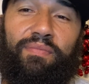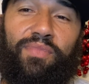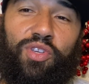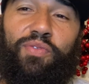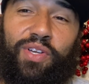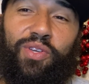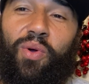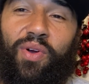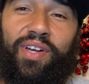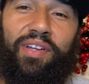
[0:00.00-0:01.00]
You've
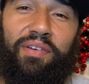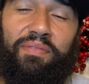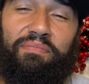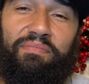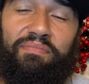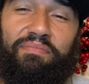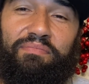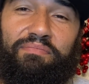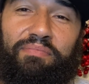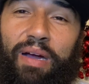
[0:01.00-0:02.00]
ignored
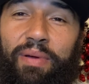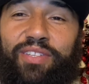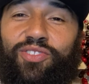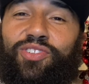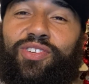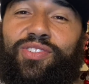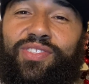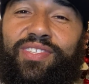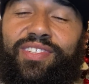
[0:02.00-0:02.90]
my messengers.